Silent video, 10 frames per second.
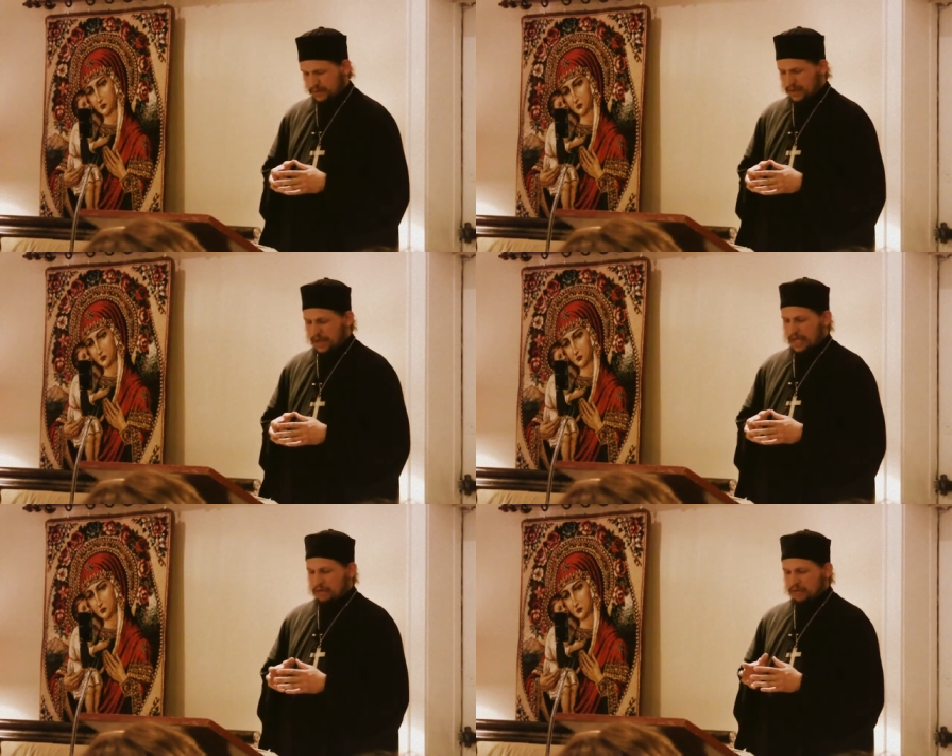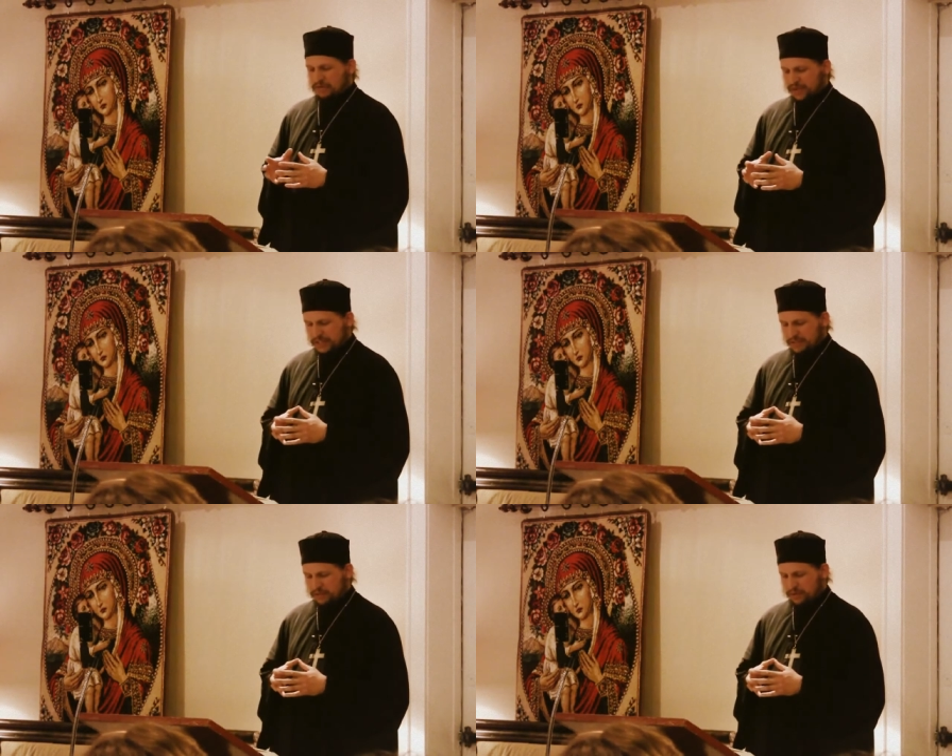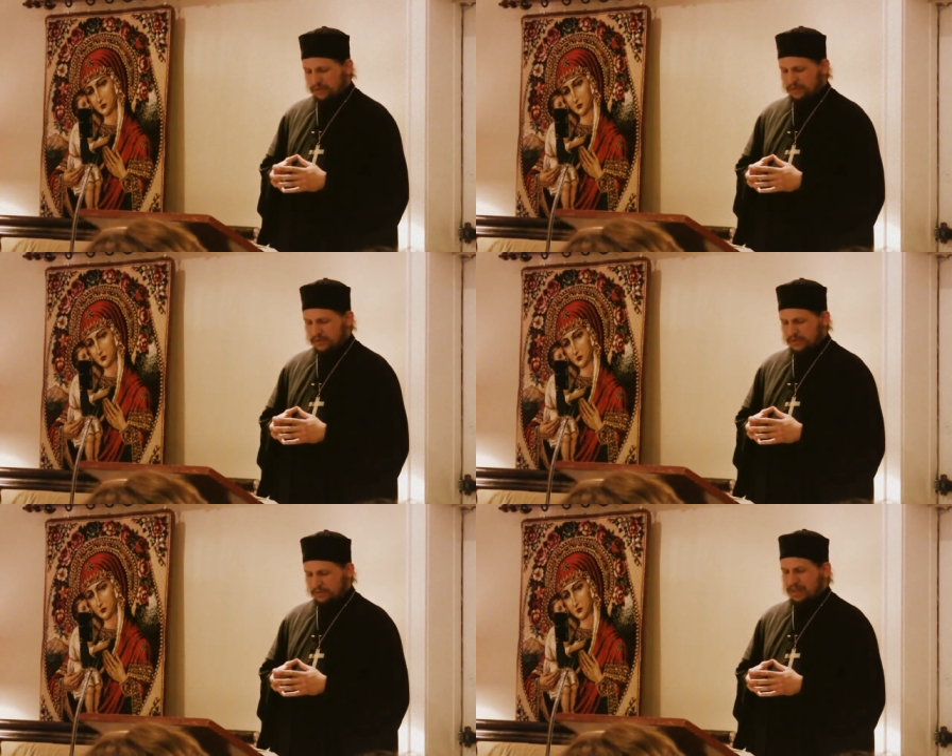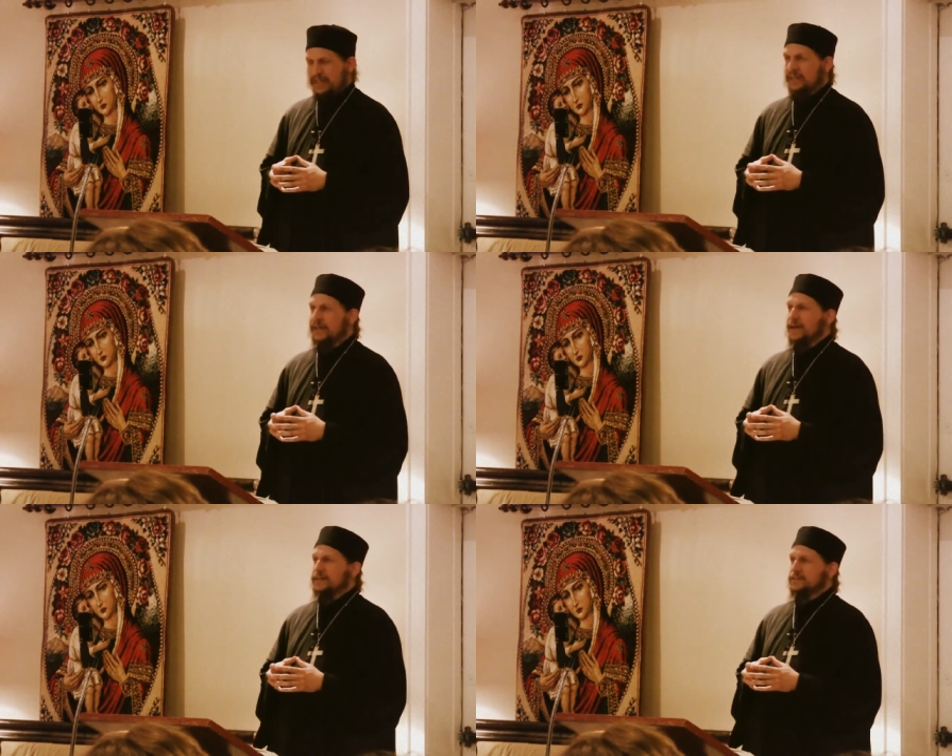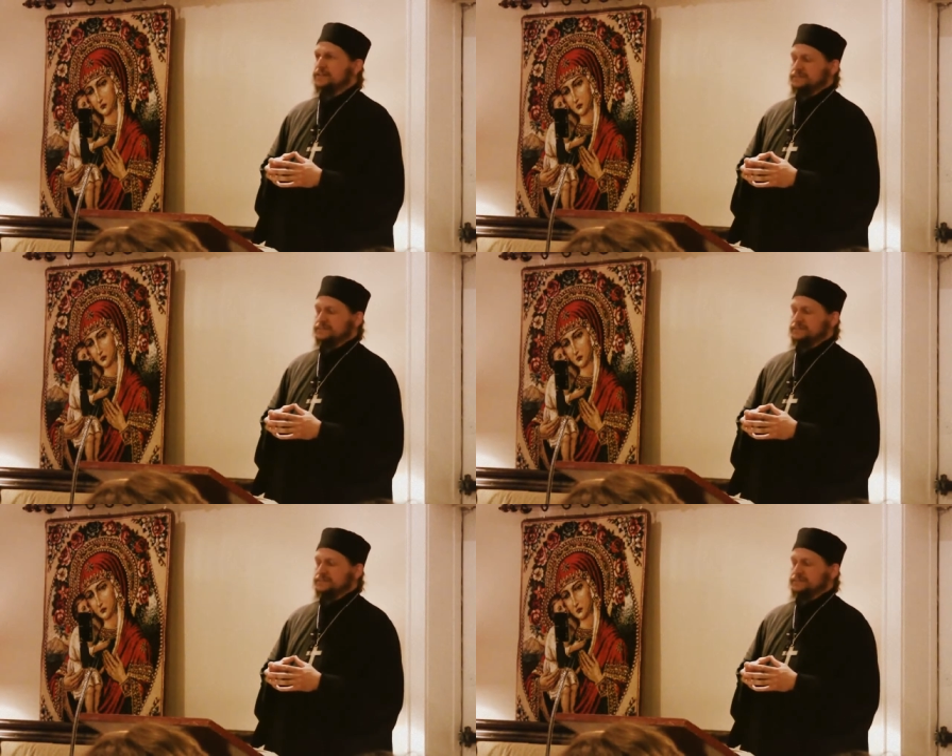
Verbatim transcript: It was visible, but in a light.